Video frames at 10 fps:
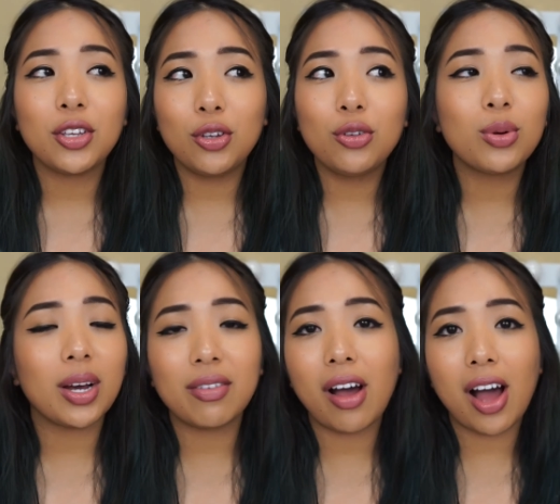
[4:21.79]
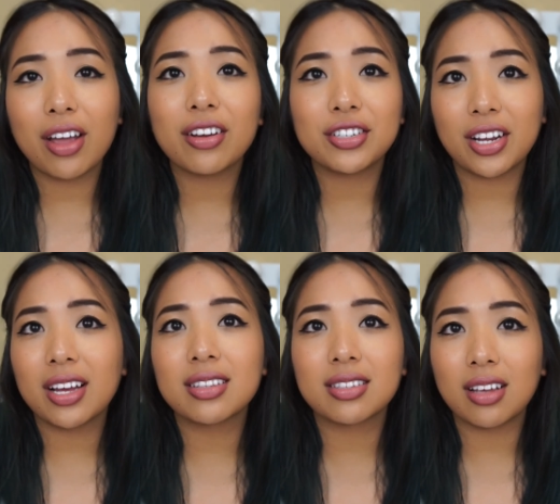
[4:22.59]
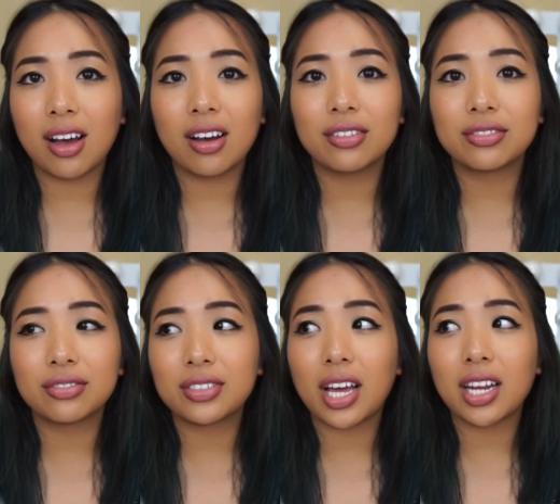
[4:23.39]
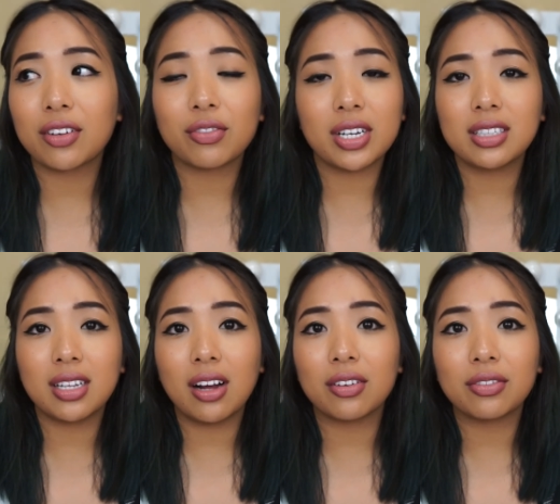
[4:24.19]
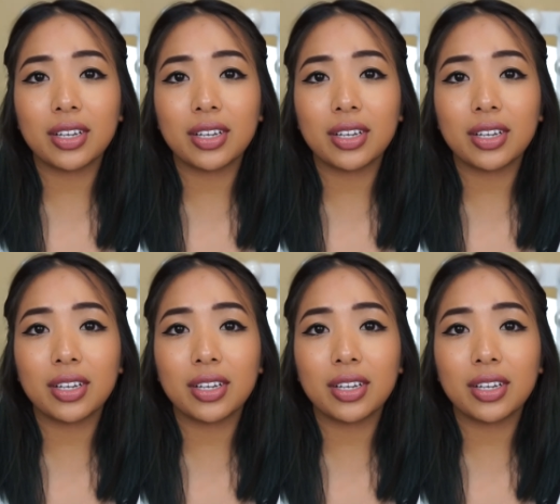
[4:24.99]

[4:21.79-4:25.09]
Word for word: you have a higher chance of getting free stuff.